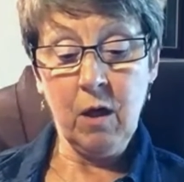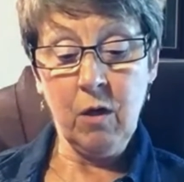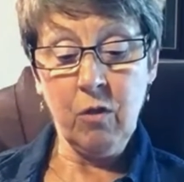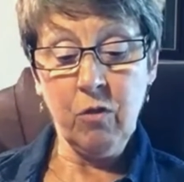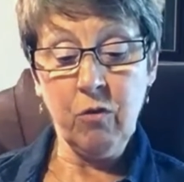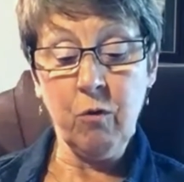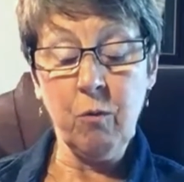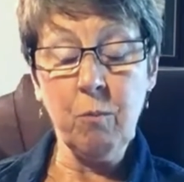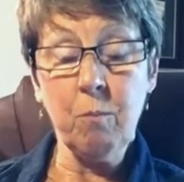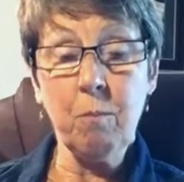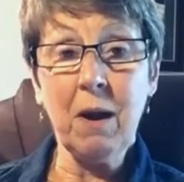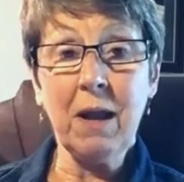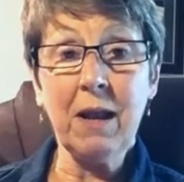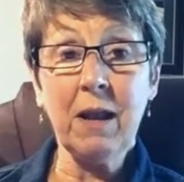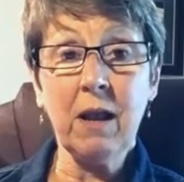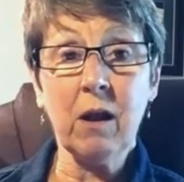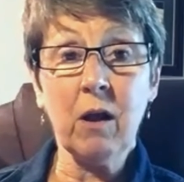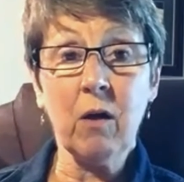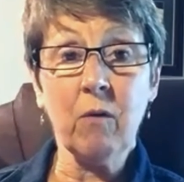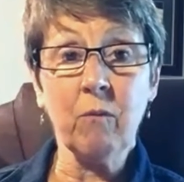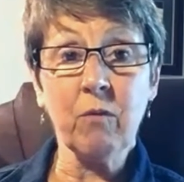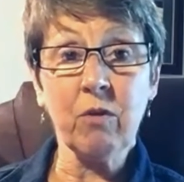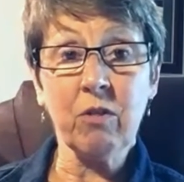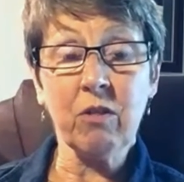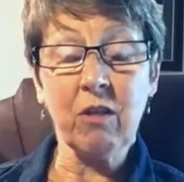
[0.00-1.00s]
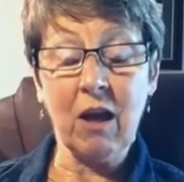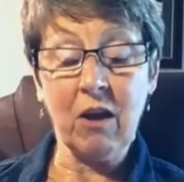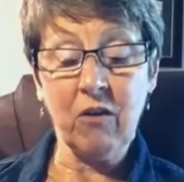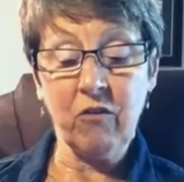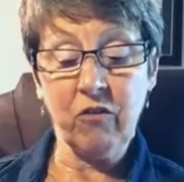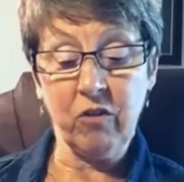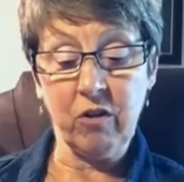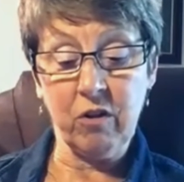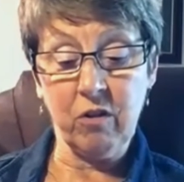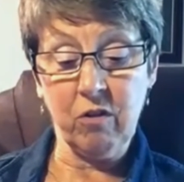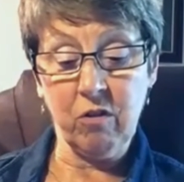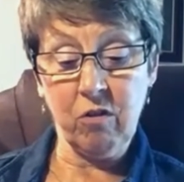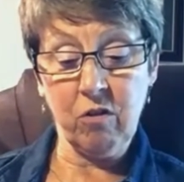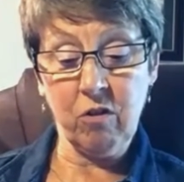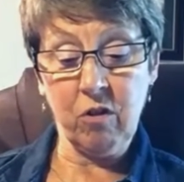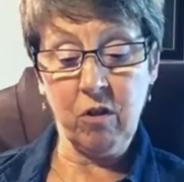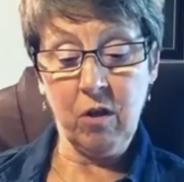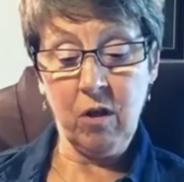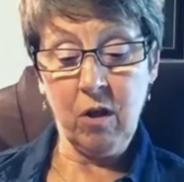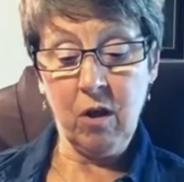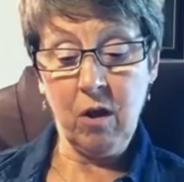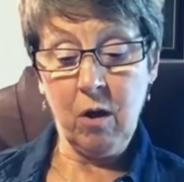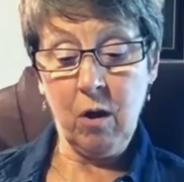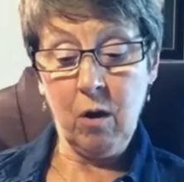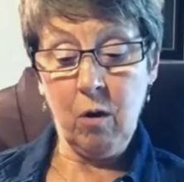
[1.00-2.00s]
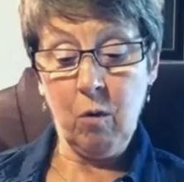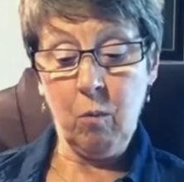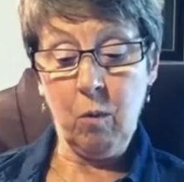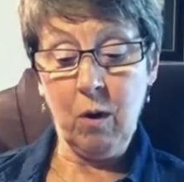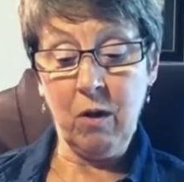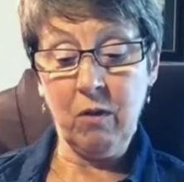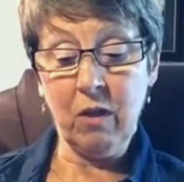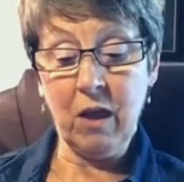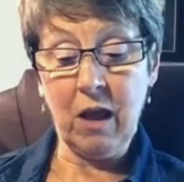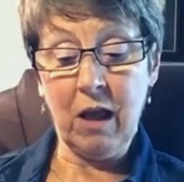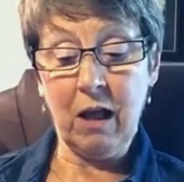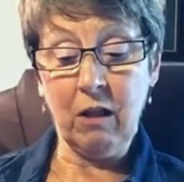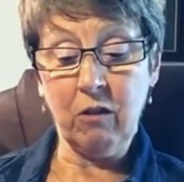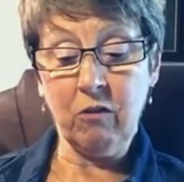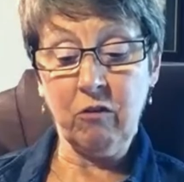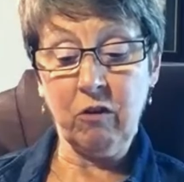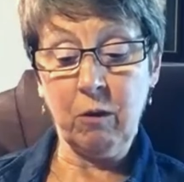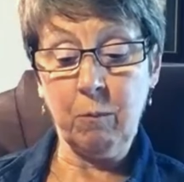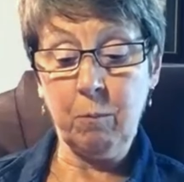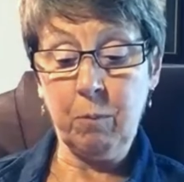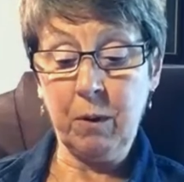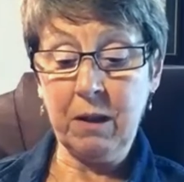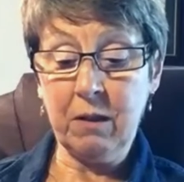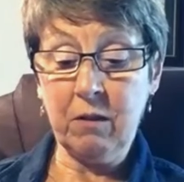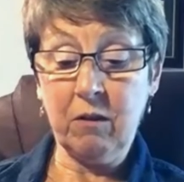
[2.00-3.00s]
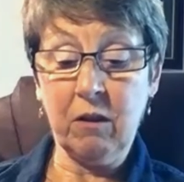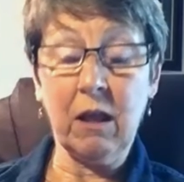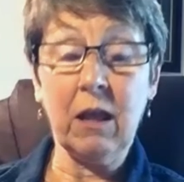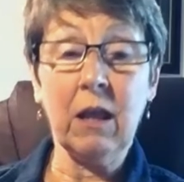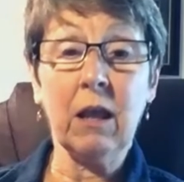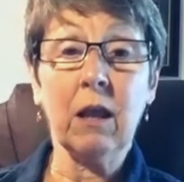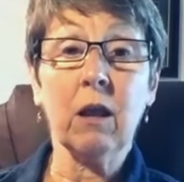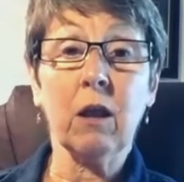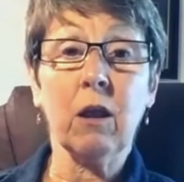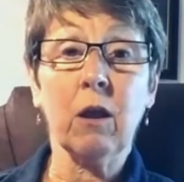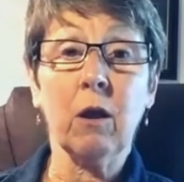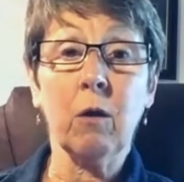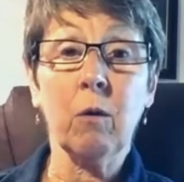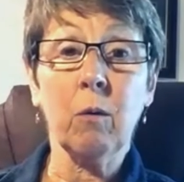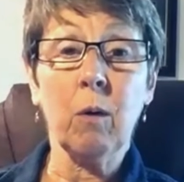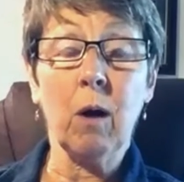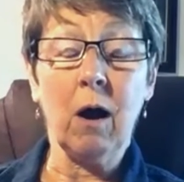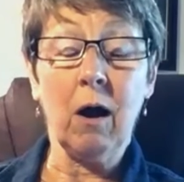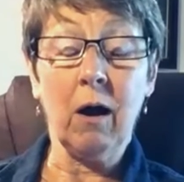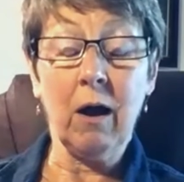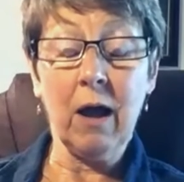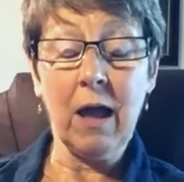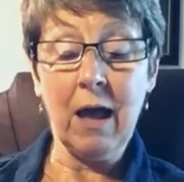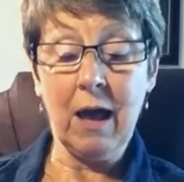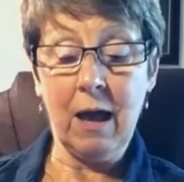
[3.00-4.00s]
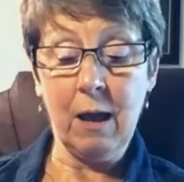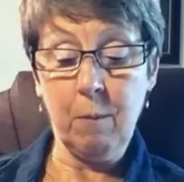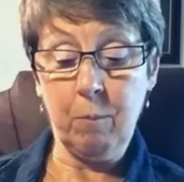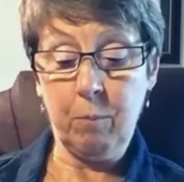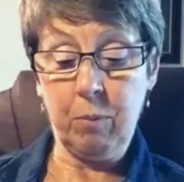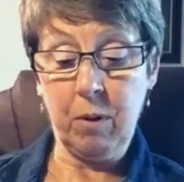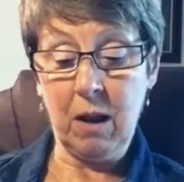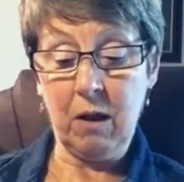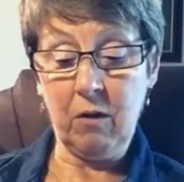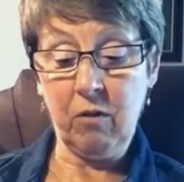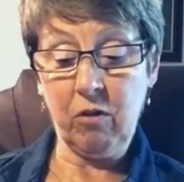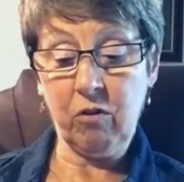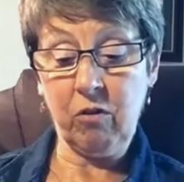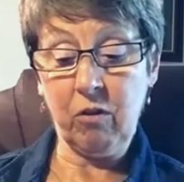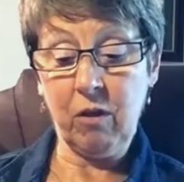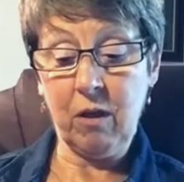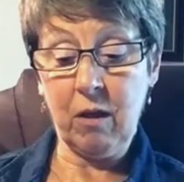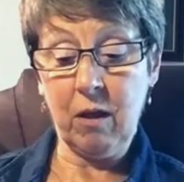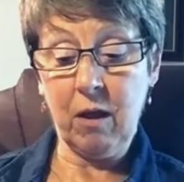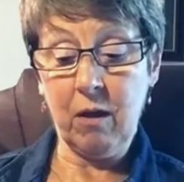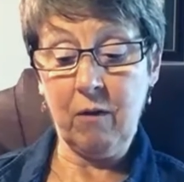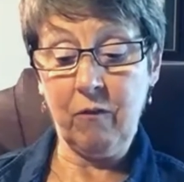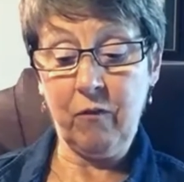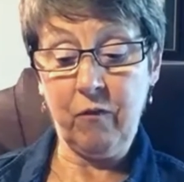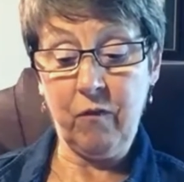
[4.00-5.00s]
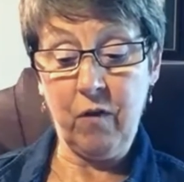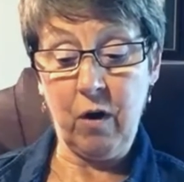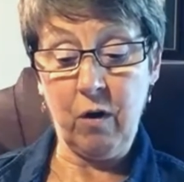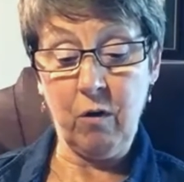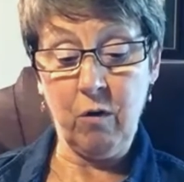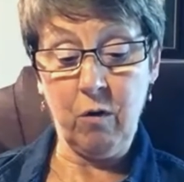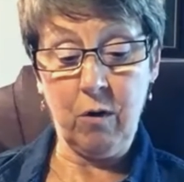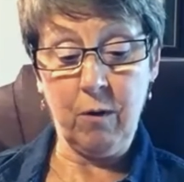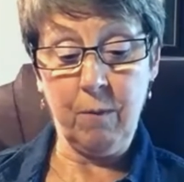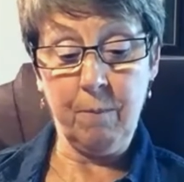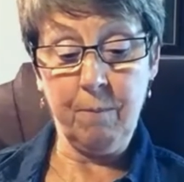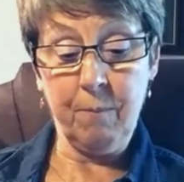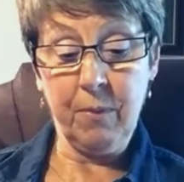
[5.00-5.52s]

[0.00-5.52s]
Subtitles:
Through many conversations with LGBTQIA plus folk